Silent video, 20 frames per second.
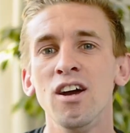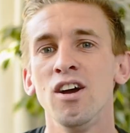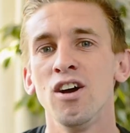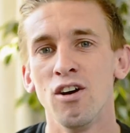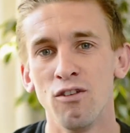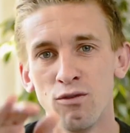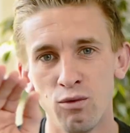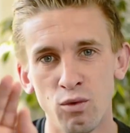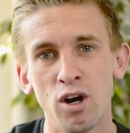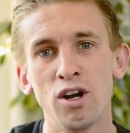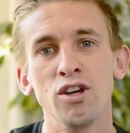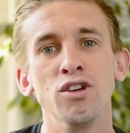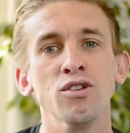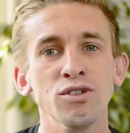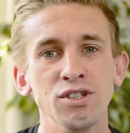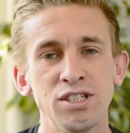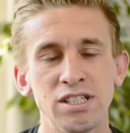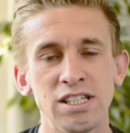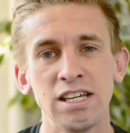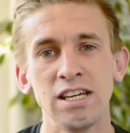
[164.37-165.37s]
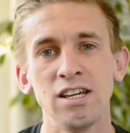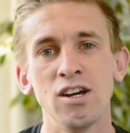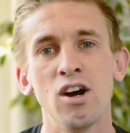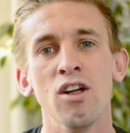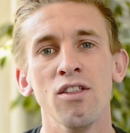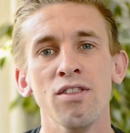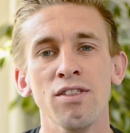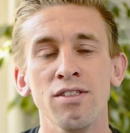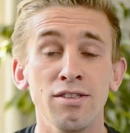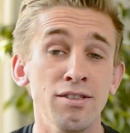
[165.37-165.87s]
of what you'll see
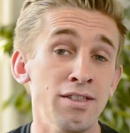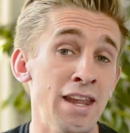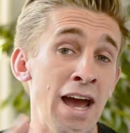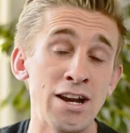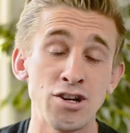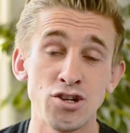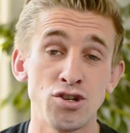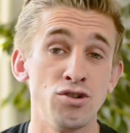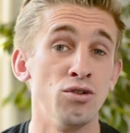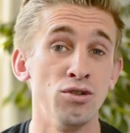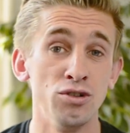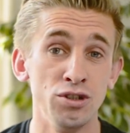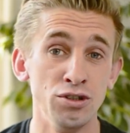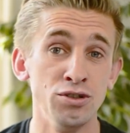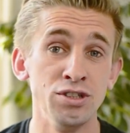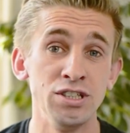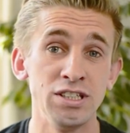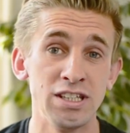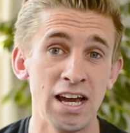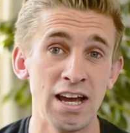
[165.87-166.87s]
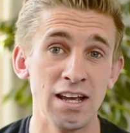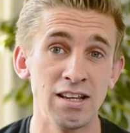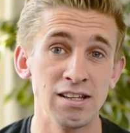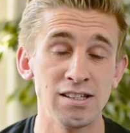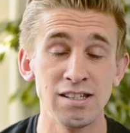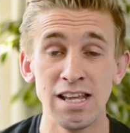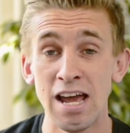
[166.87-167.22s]
on national newsstands.